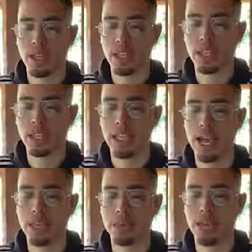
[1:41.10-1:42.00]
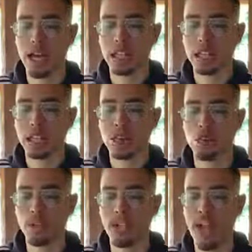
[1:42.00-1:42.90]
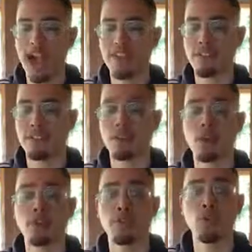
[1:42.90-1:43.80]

And then last but not least, one that I haven't promoted